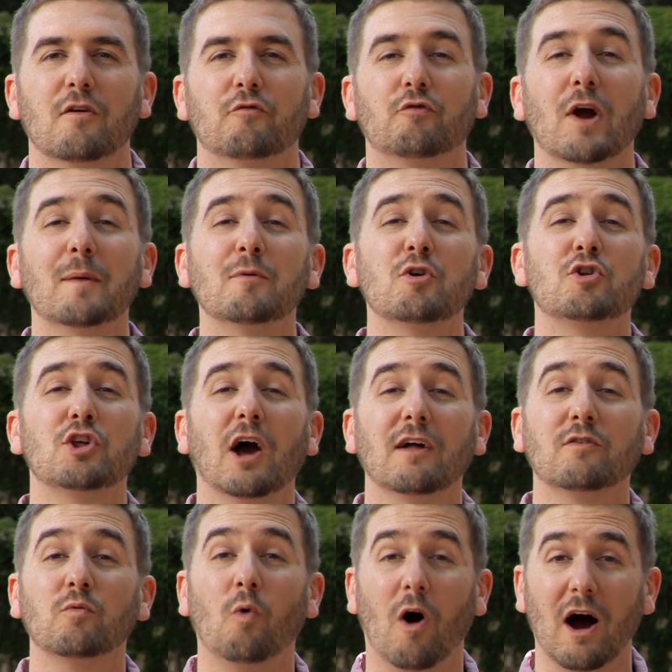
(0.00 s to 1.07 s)
Frame your
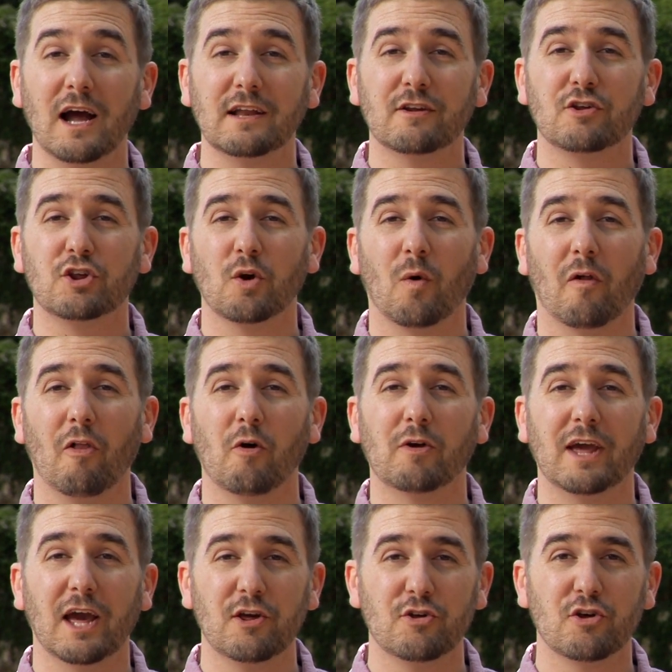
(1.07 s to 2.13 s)
shots wide to show a
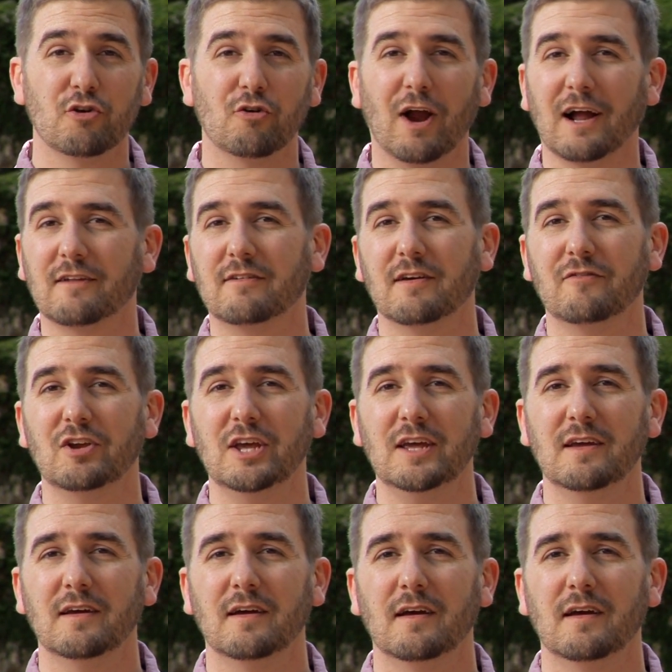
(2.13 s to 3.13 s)
location or activity,